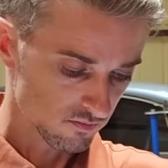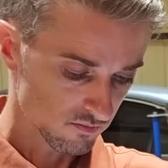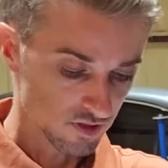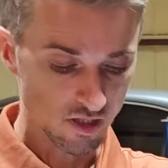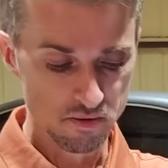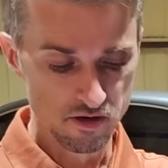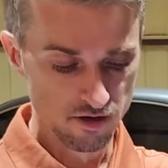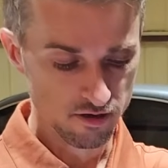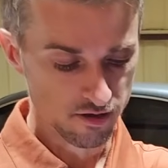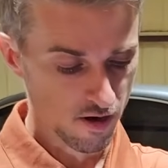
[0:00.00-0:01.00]
The same
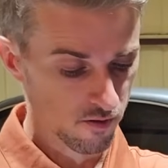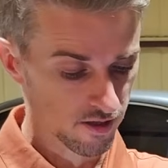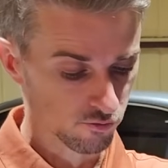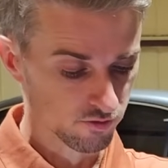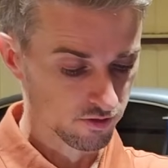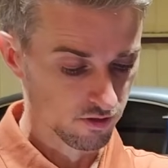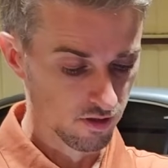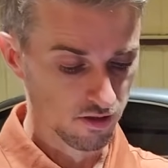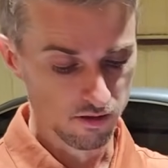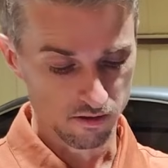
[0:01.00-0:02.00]
here, I would like to see
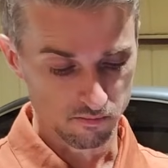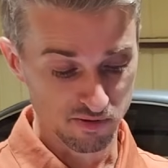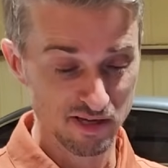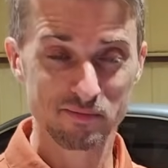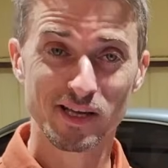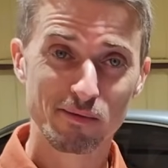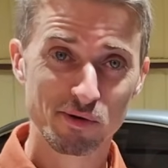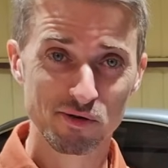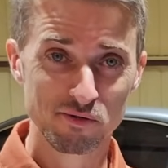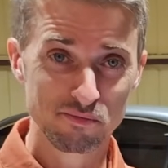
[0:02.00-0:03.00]
a
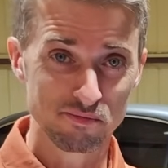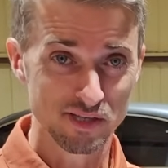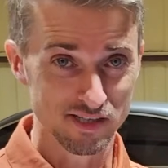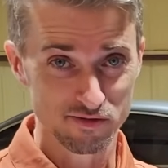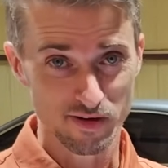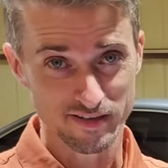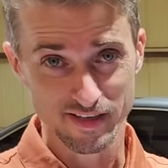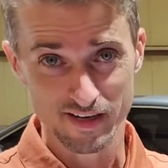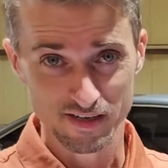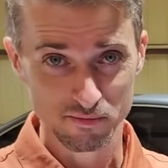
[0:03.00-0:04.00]
BMW because we are
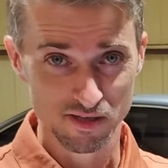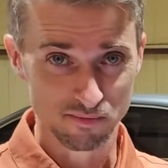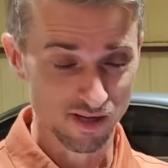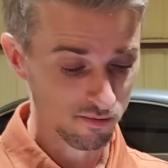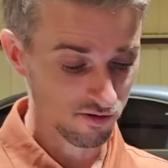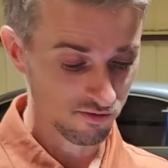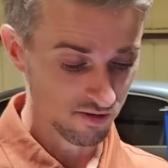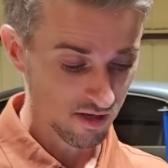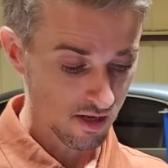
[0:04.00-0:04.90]
scanning a BMW,